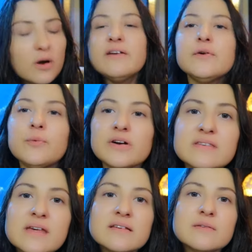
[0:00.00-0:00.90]
one of the
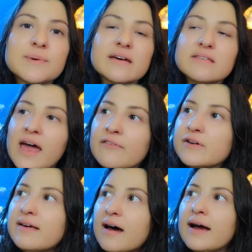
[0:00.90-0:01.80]
worst things because
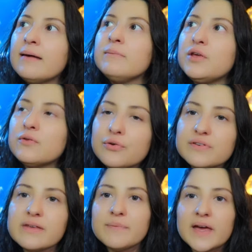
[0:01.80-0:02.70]
every time you
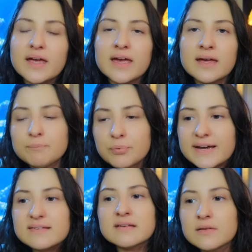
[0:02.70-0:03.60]
lose something, it
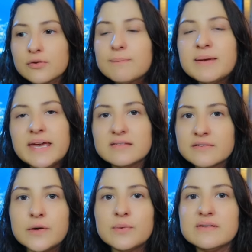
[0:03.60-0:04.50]
breaks a little piece
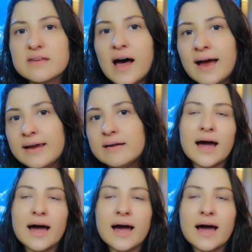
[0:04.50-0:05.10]
of you inside.